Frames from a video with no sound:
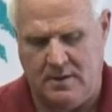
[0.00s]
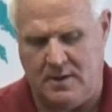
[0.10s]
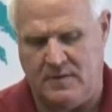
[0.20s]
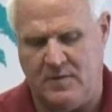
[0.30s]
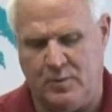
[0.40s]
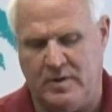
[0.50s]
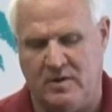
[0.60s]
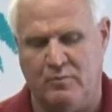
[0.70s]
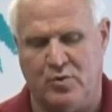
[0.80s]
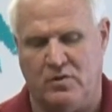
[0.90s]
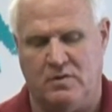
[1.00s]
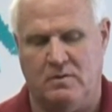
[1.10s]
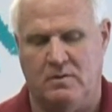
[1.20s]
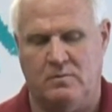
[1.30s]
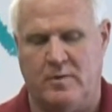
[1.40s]
and then we can pull
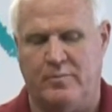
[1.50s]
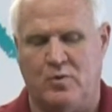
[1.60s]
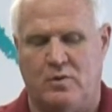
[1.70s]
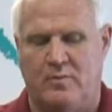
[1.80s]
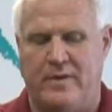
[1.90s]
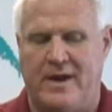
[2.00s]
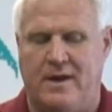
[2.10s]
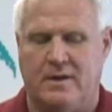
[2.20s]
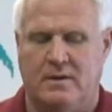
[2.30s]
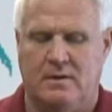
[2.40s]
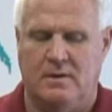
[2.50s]
the ripcord back